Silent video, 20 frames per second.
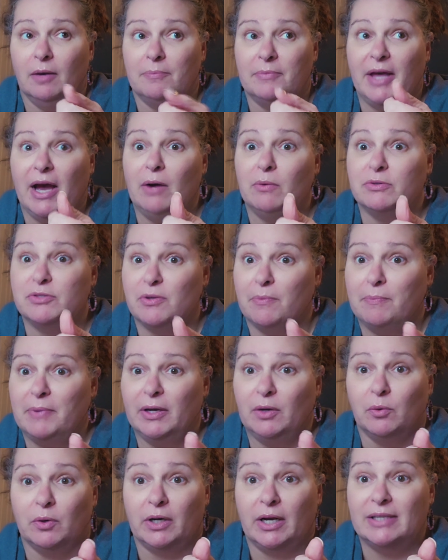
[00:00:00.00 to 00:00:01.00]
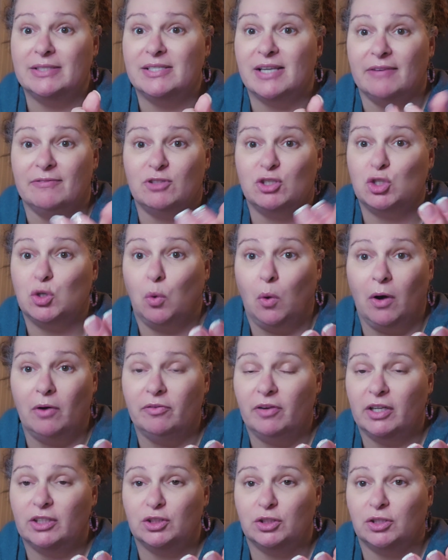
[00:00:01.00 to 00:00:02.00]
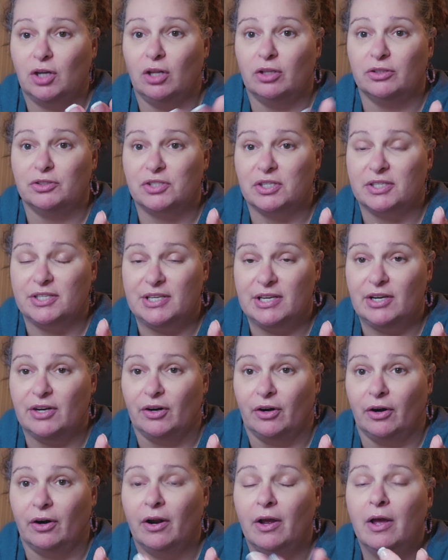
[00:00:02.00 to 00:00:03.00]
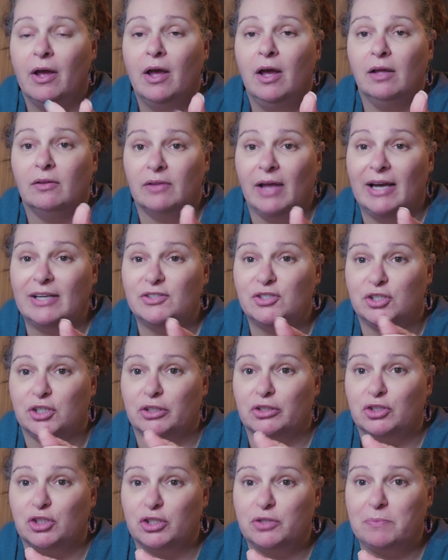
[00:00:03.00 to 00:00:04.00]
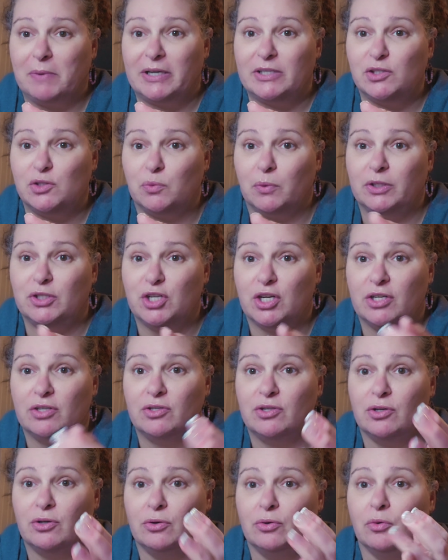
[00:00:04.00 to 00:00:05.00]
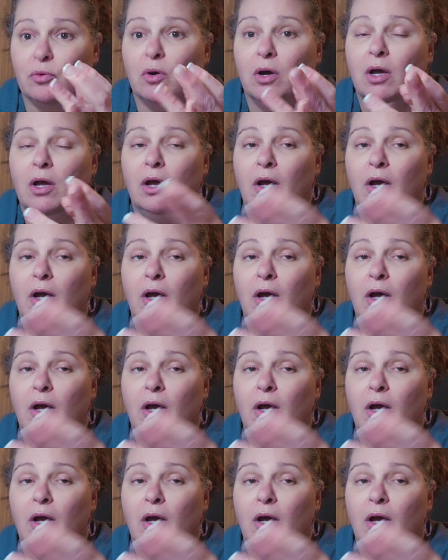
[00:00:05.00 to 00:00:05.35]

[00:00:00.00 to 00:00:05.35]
That was a big one. I saved $1,200 a year last year just by switching to